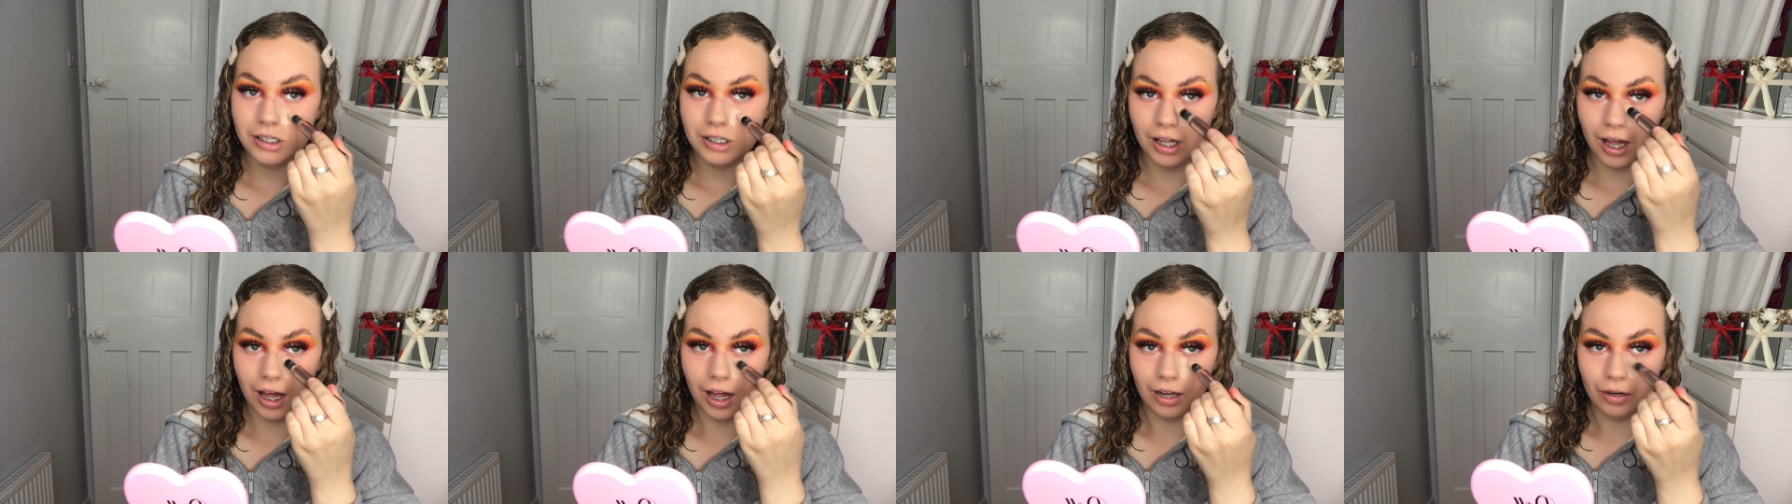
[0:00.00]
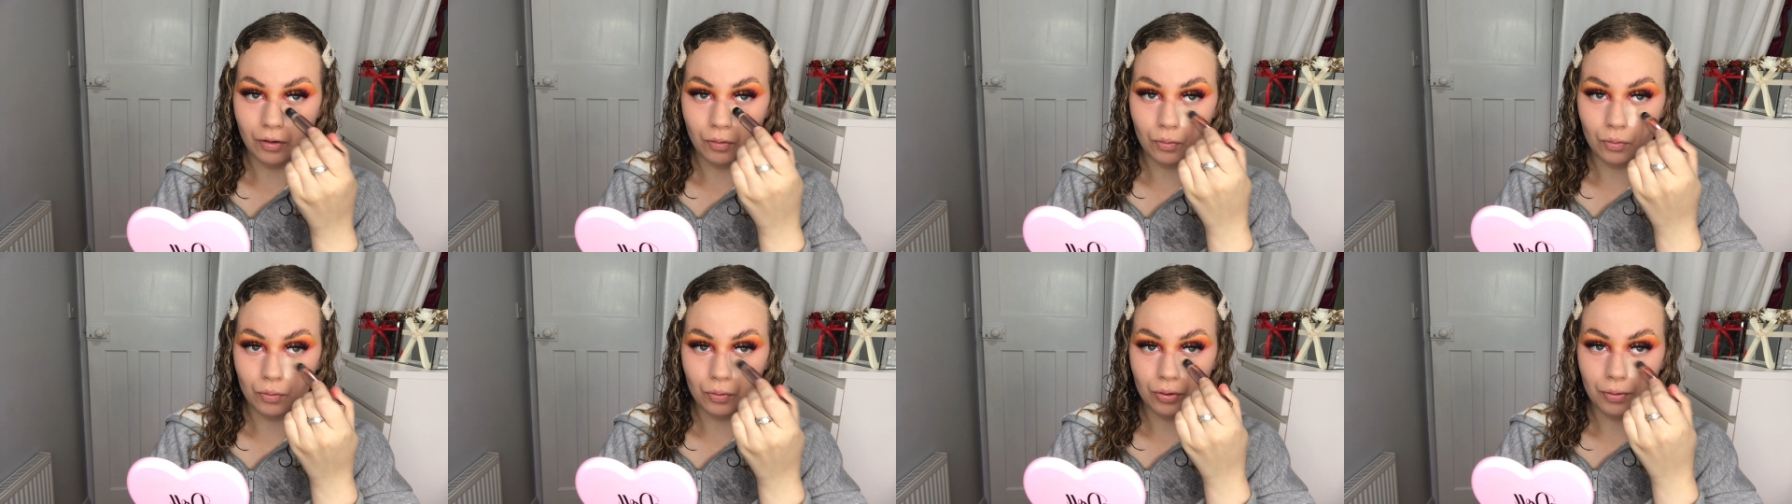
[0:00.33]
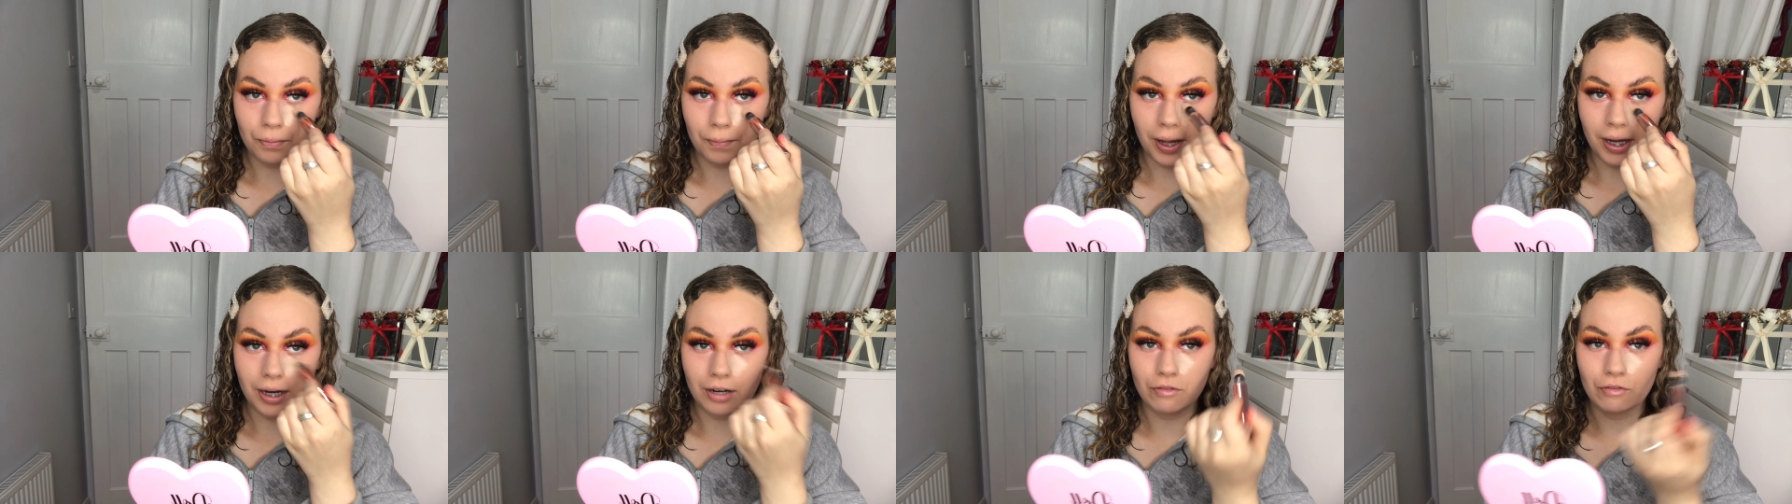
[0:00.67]
and all the
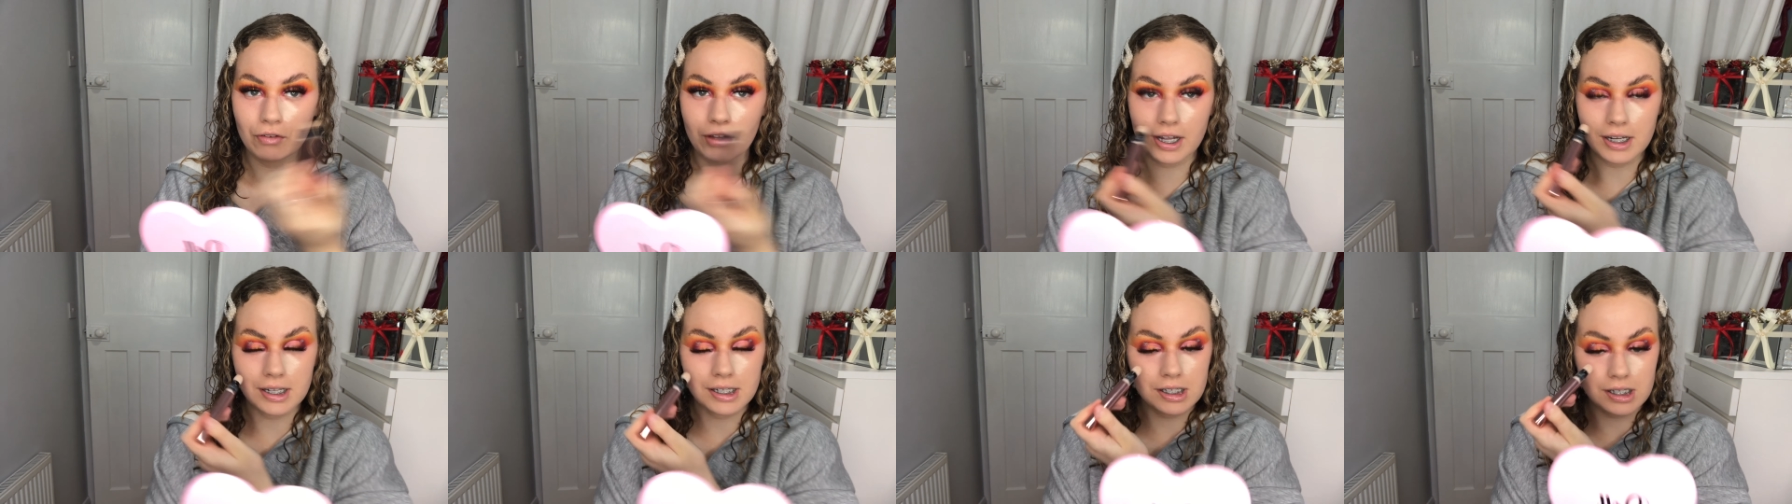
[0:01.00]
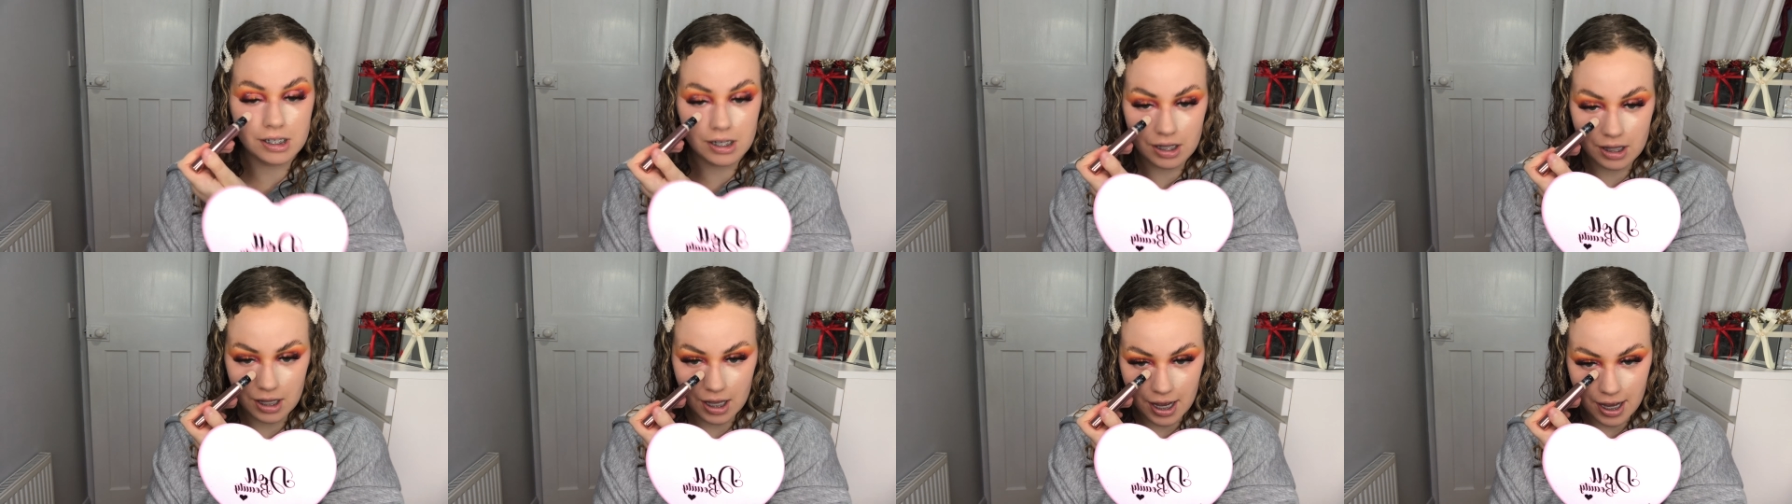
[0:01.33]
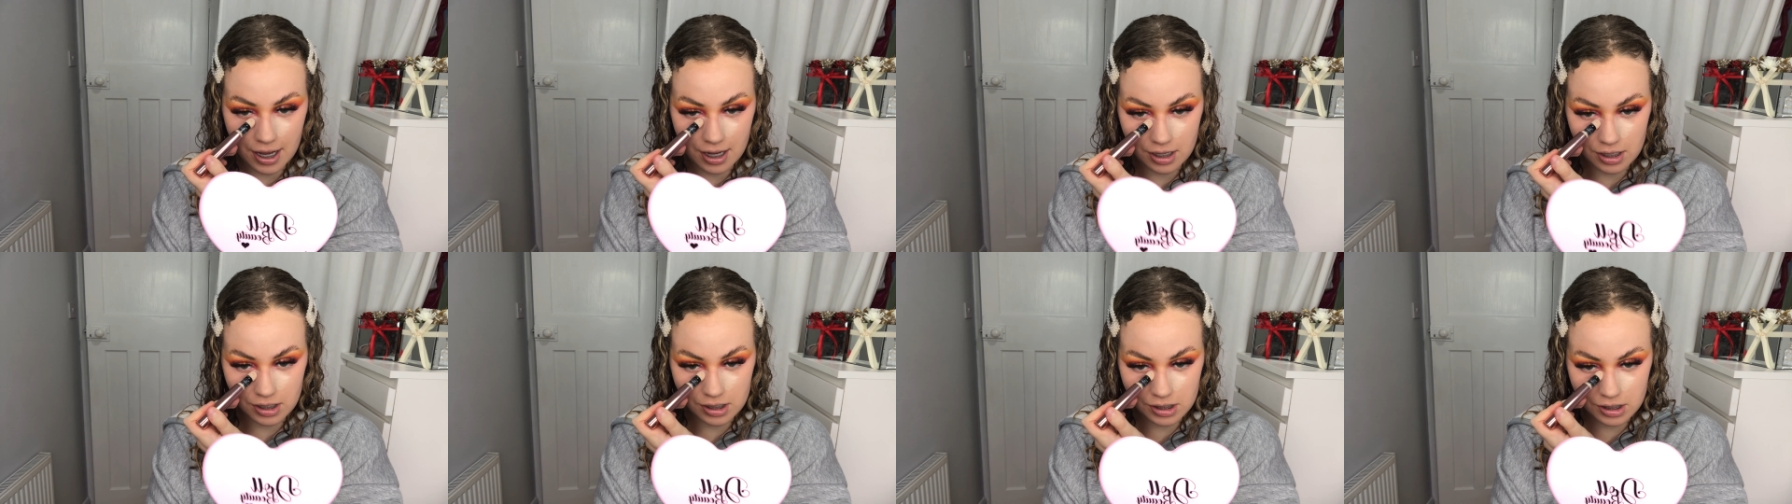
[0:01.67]
benefits to
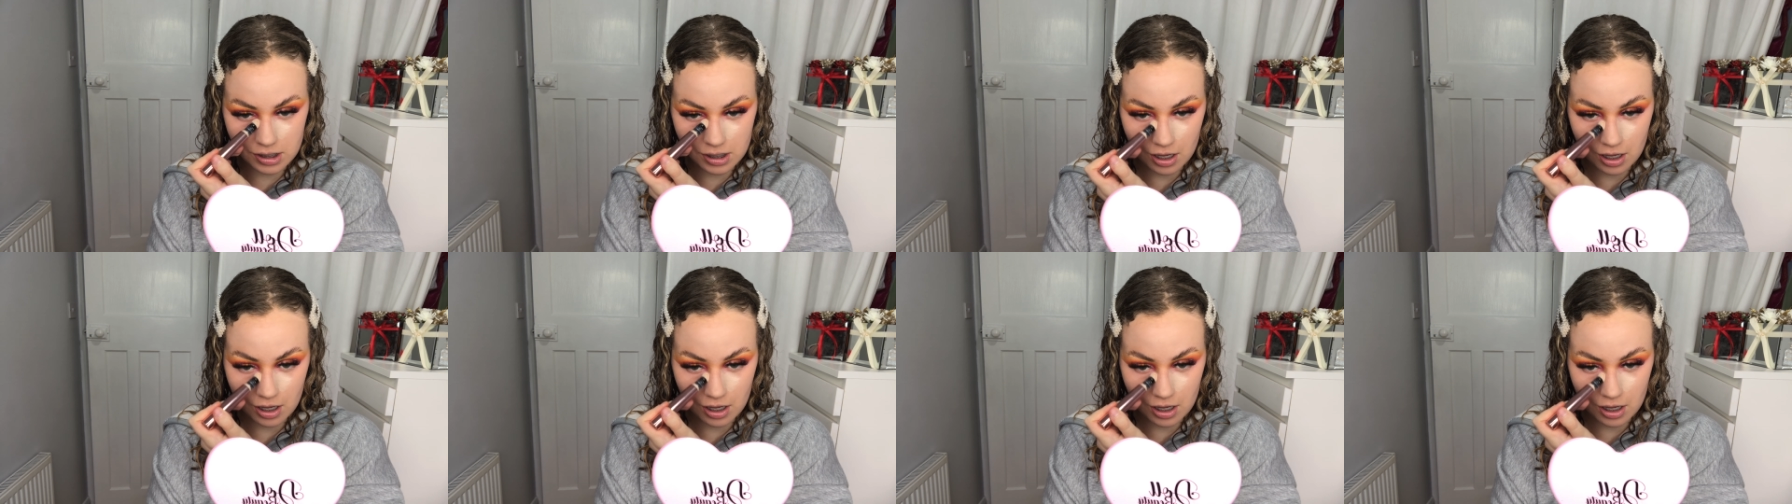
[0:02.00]
this